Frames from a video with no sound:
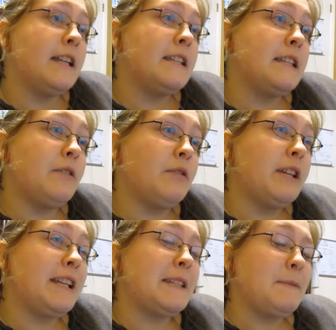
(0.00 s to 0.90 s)
Didn't really
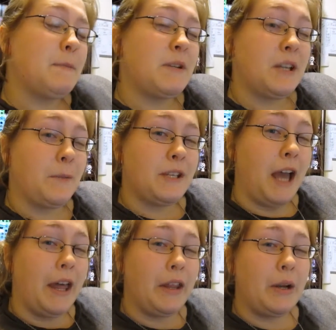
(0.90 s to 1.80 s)
get to spend much time with
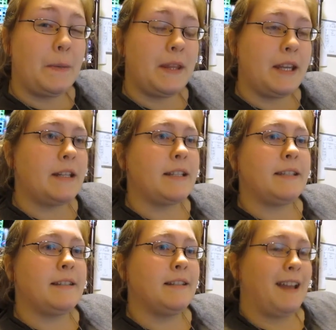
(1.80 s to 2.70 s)
Tyler, but that
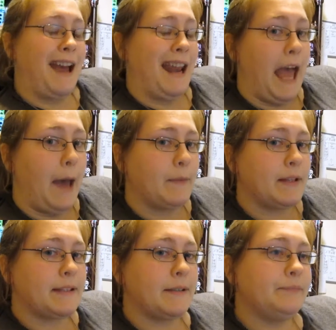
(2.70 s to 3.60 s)
just kind of
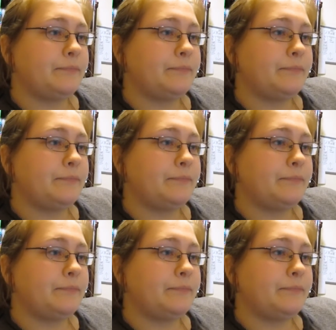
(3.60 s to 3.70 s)
happens.